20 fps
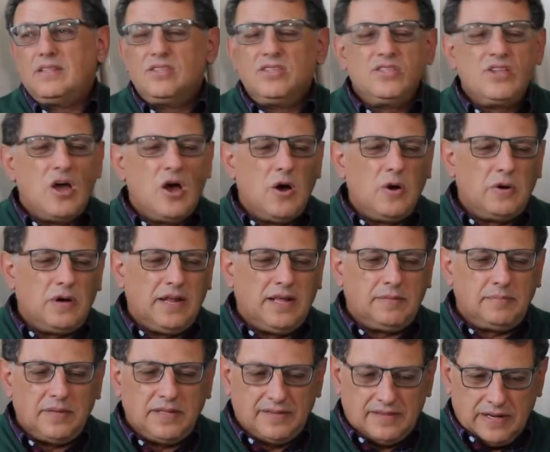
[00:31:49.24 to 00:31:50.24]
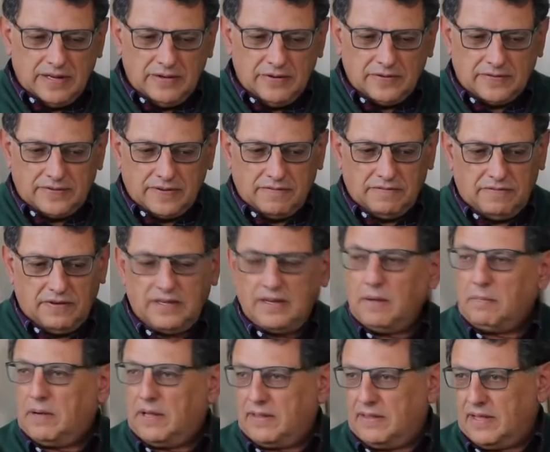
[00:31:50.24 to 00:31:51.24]
No, let me tell you something
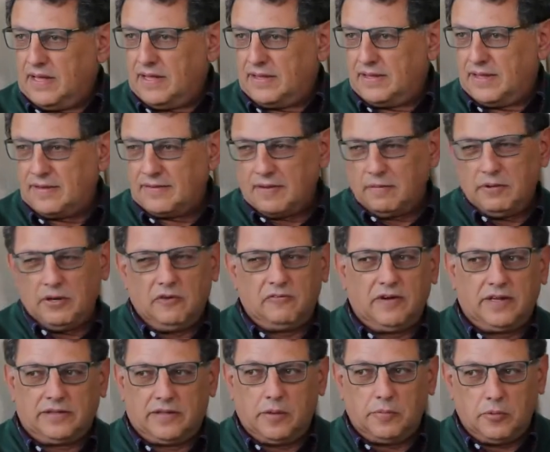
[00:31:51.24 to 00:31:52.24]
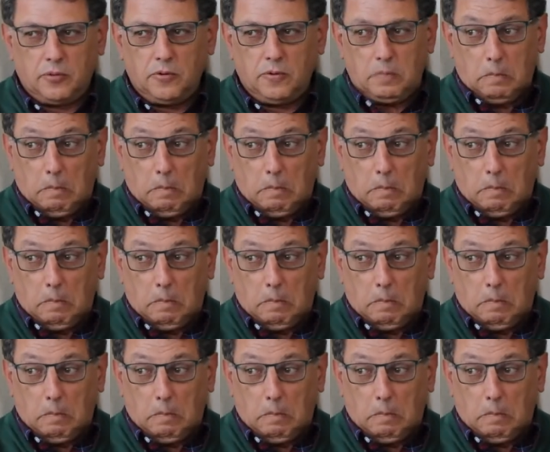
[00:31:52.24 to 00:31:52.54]
about that. That's a bit of a taboo.